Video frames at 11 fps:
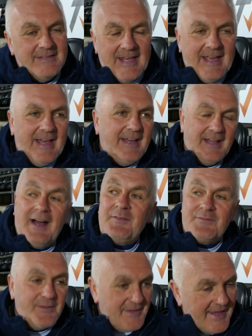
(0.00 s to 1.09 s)
Yeah, and
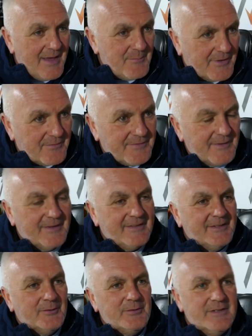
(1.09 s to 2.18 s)
for them, and I feel,
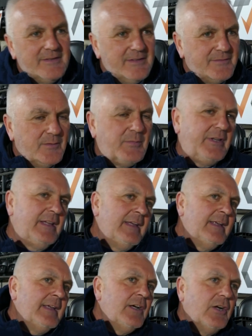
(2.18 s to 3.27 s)
you know, you feel, but
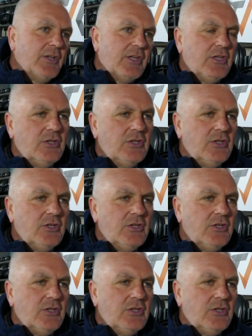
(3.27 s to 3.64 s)
look,